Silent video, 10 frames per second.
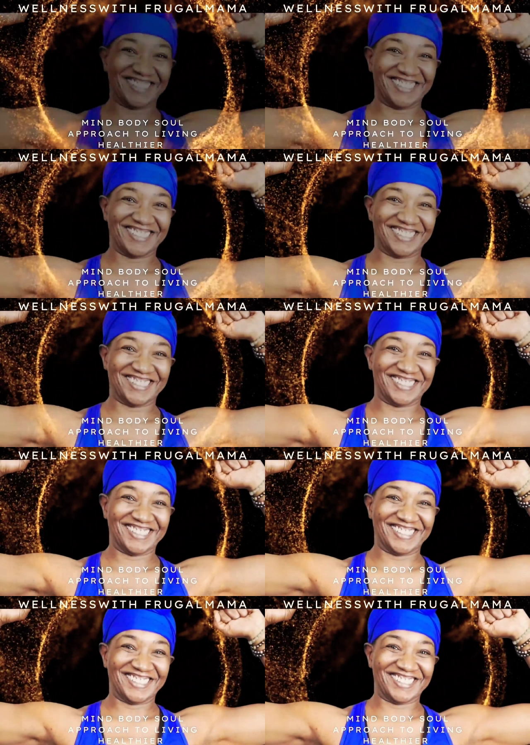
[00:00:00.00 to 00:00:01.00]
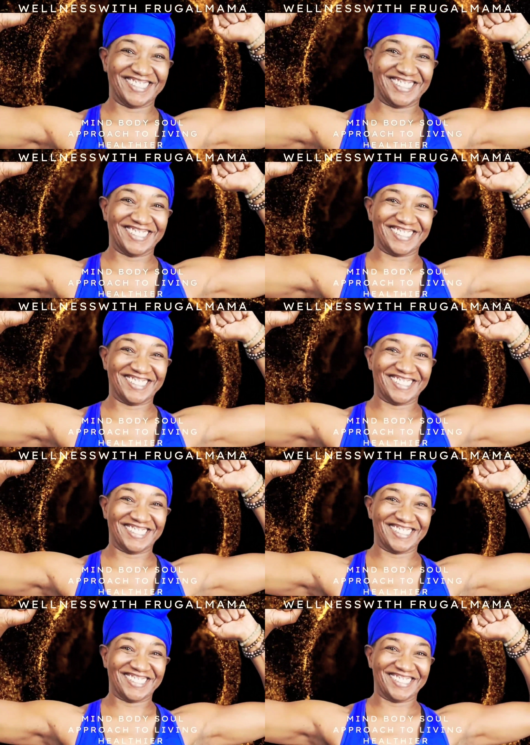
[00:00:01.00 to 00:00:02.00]

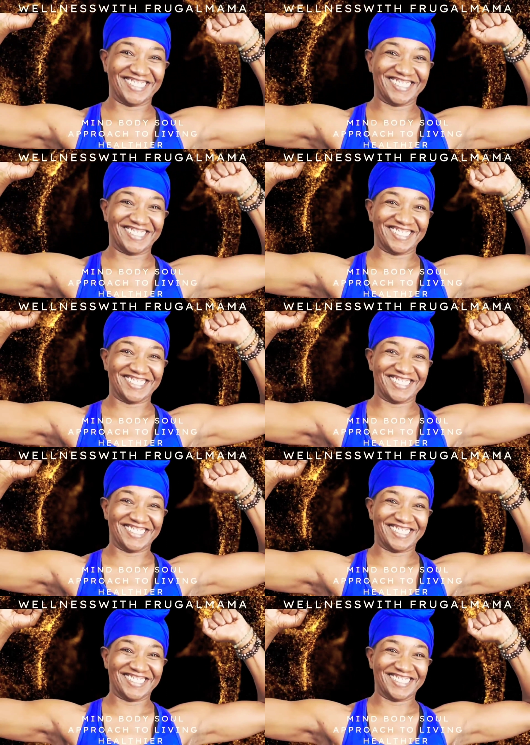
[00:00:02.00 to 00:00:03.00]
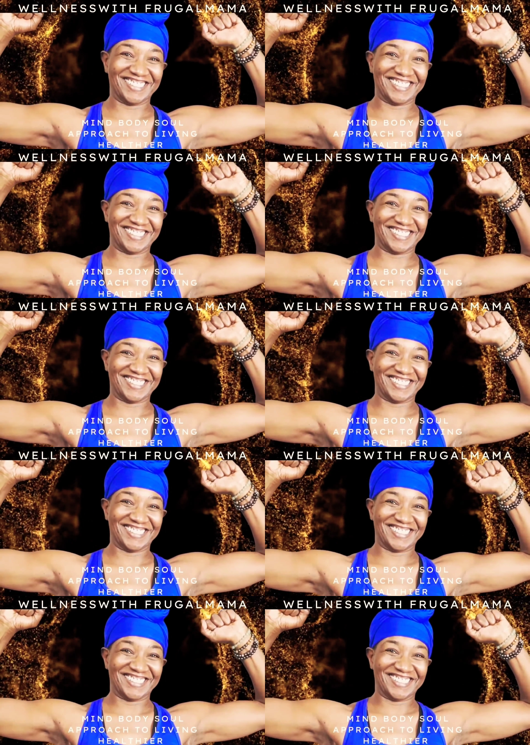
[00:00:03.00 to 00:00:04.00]

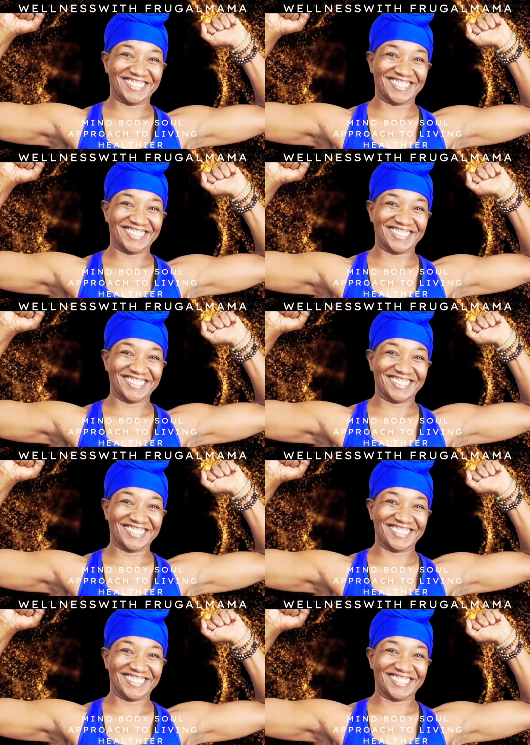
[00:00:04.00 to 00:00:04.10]
No one is speaking in this clip.